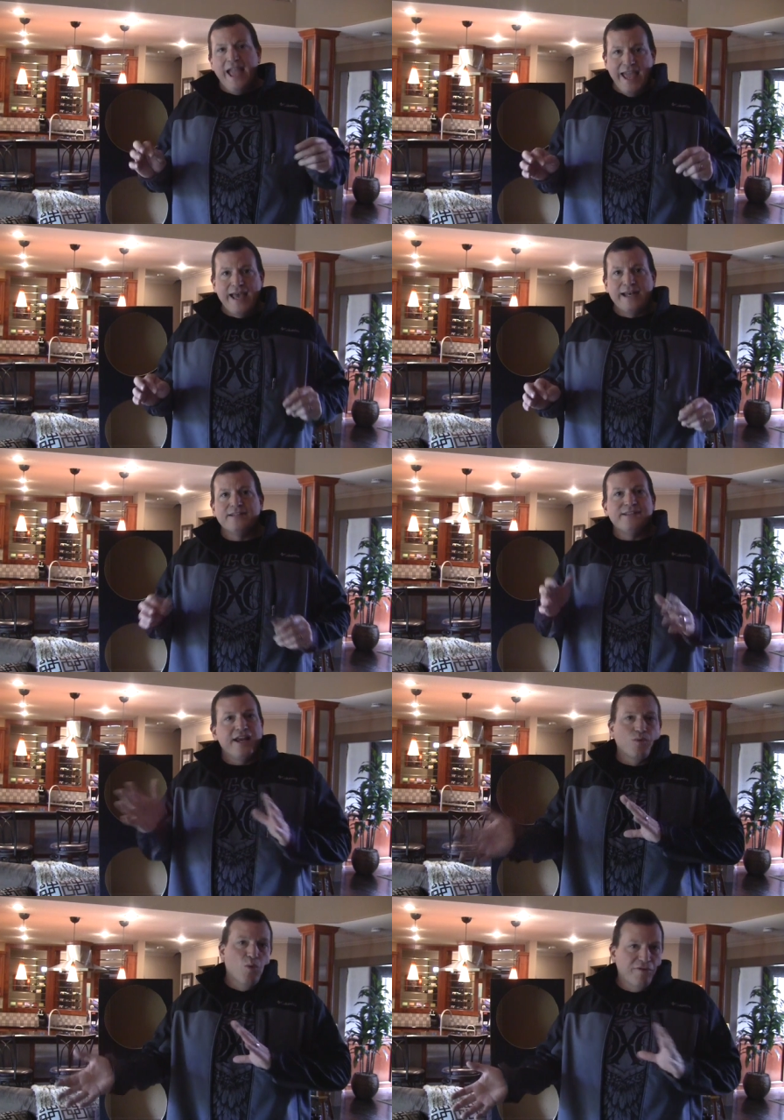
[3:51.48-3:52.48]
And say
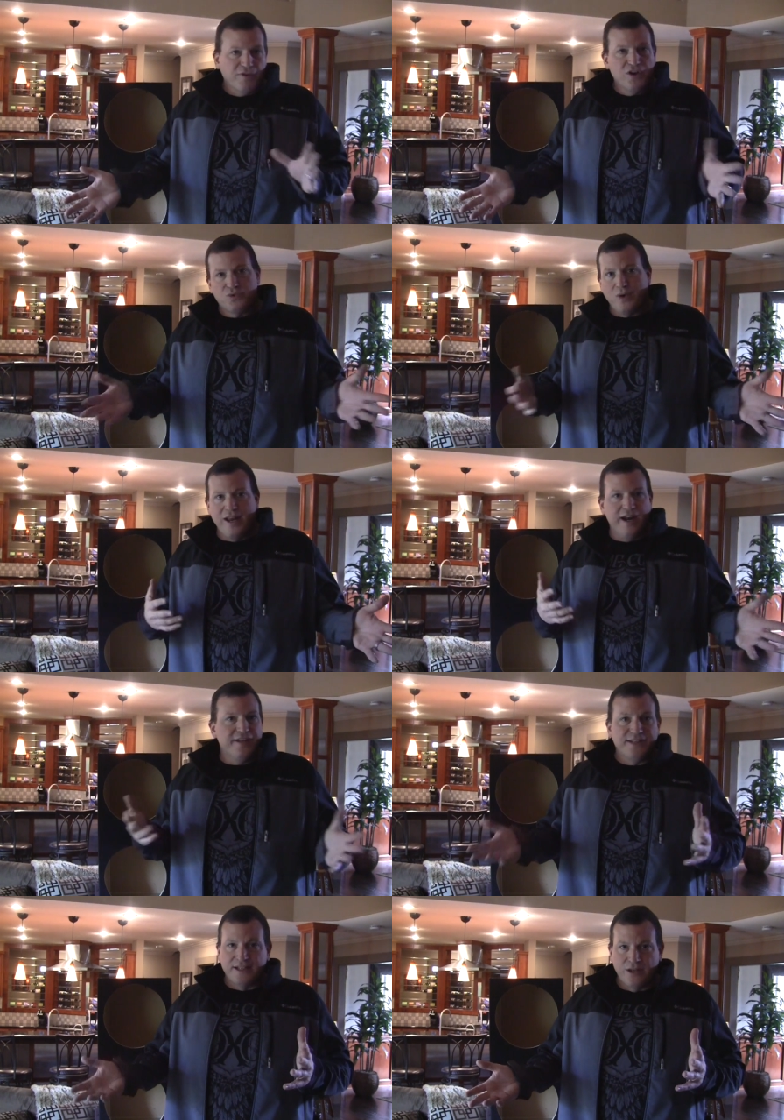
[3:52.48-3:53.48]
your woofer is rated
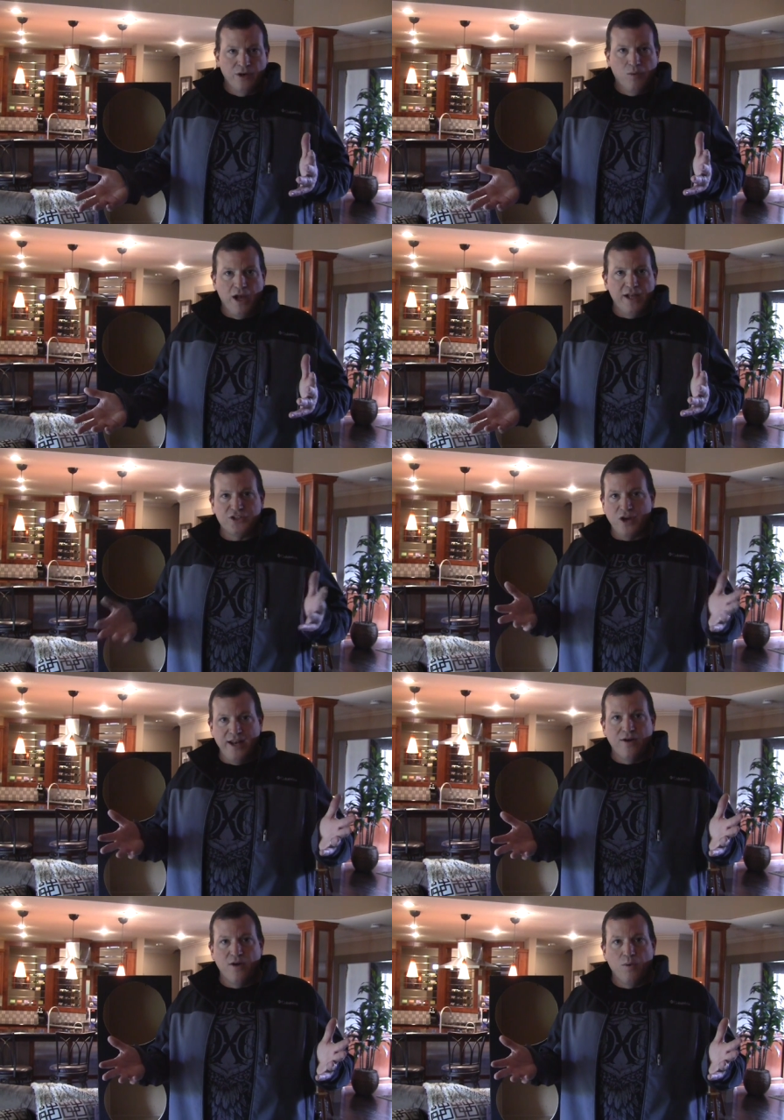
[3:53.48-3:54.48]
at 600 watts or
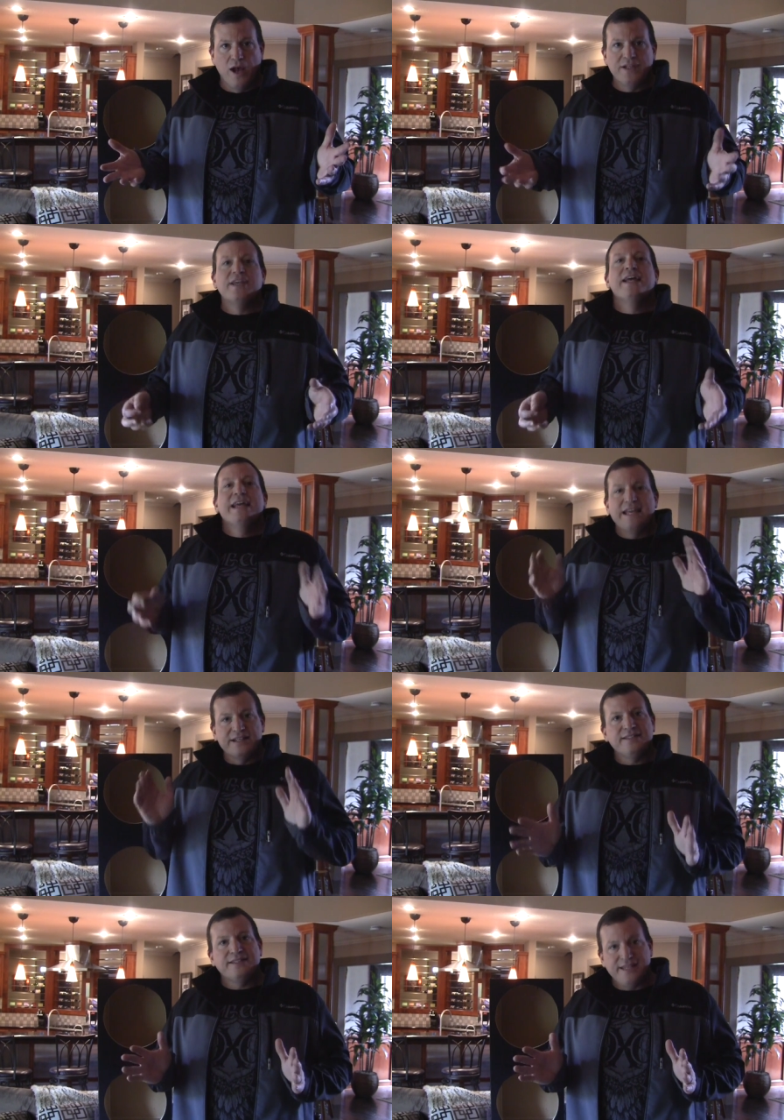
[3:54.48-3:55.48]
800 watts, in
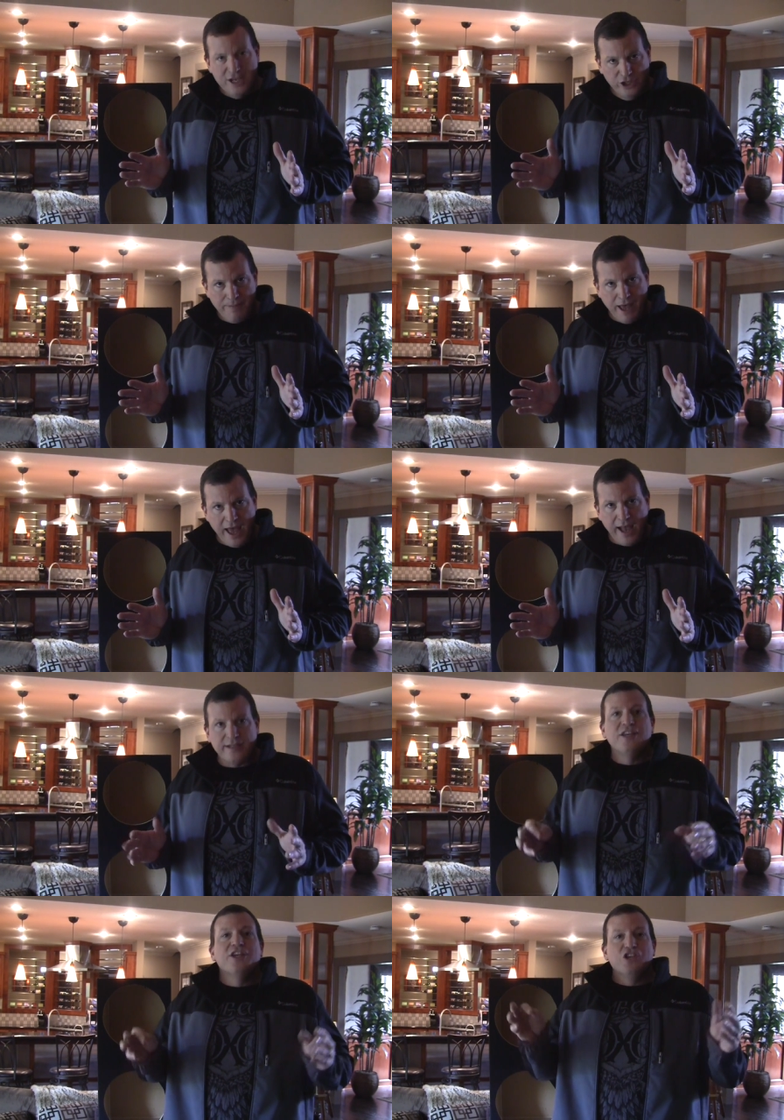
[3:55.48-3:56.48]
a sealed
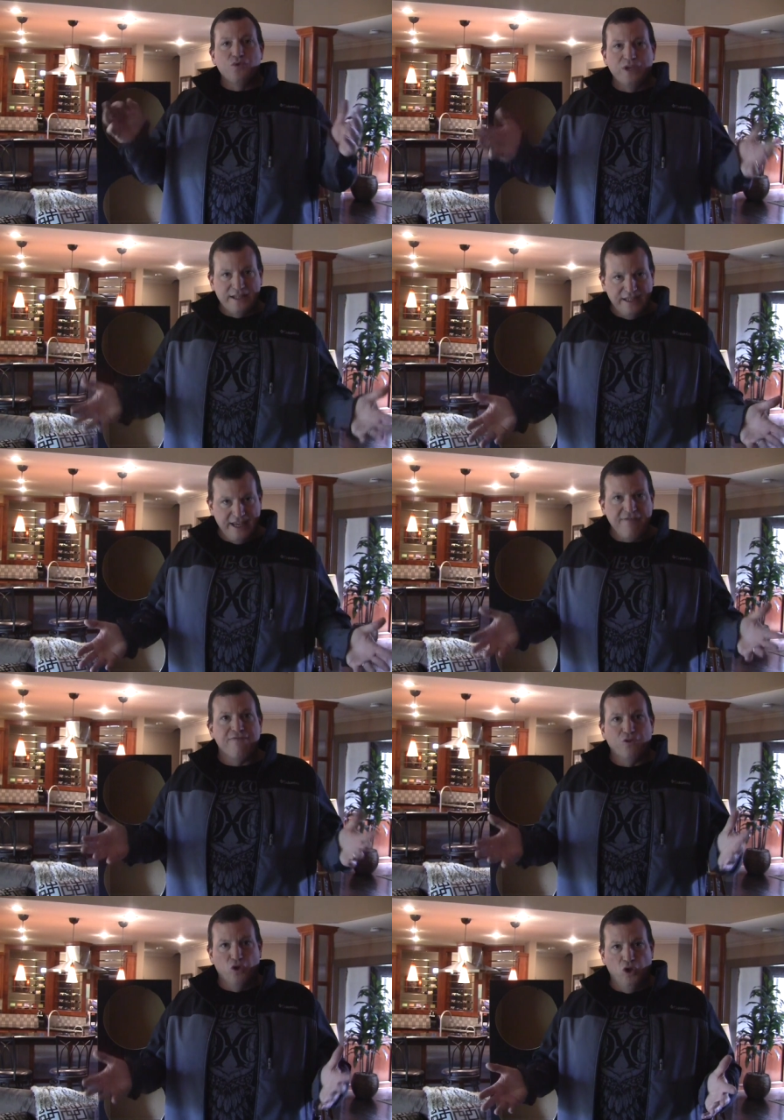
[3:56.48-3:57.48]
box, you get the
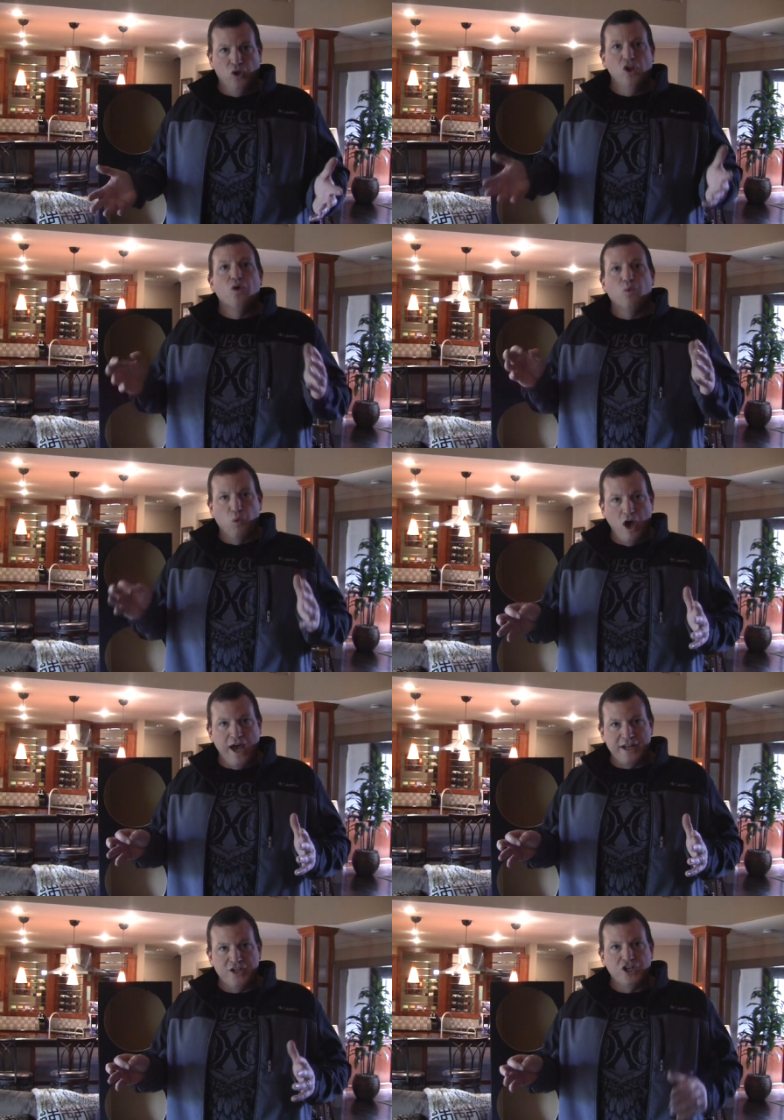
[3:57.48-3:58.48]
full
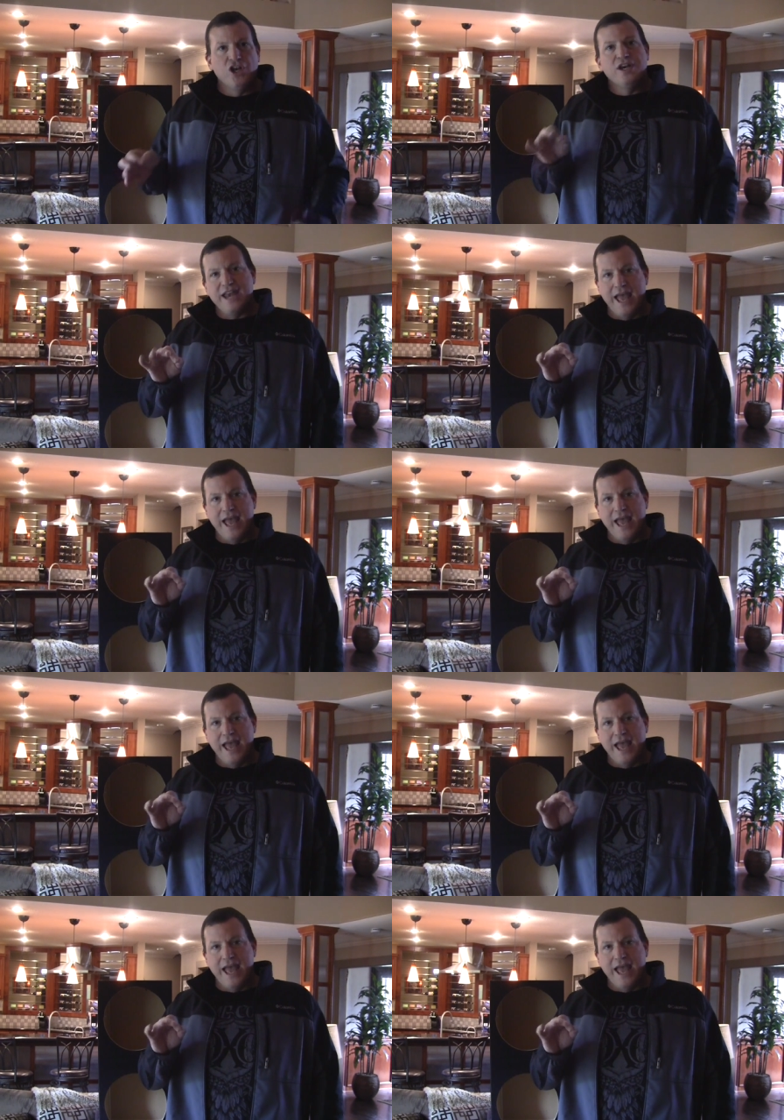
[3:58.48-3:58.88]
wattage.